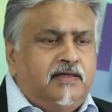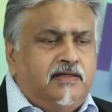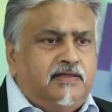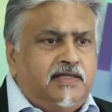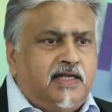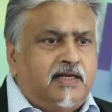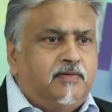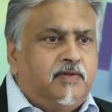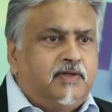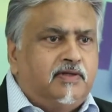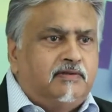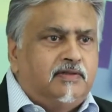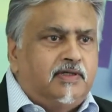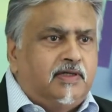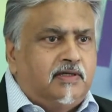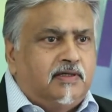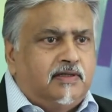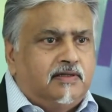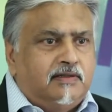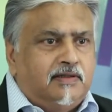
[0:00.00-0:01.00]

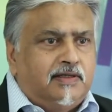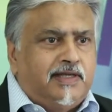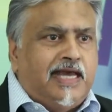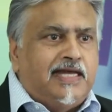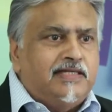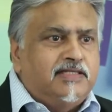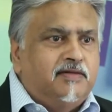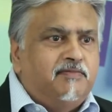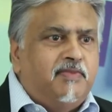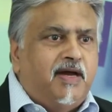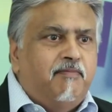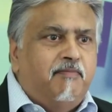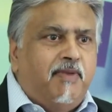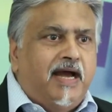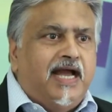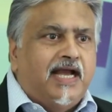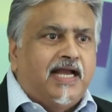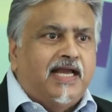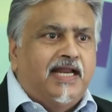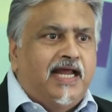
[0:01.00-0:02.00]
terrible catch in my
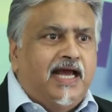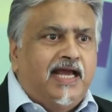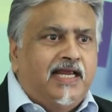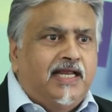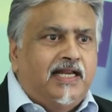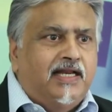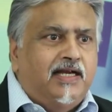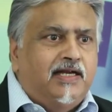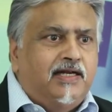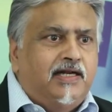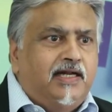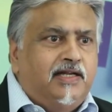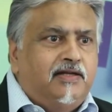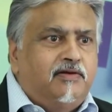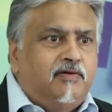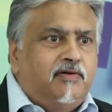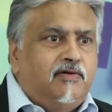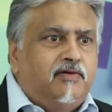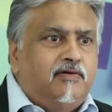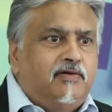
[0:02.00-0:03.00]
back and I really
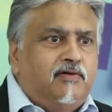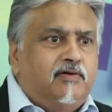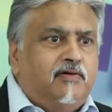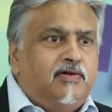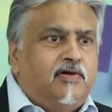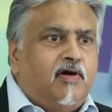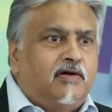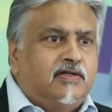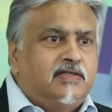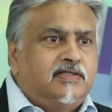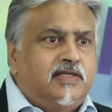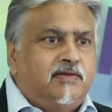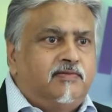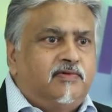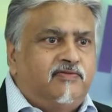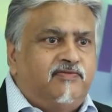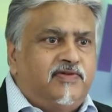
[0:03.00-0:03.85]
don't know, no doctor is able to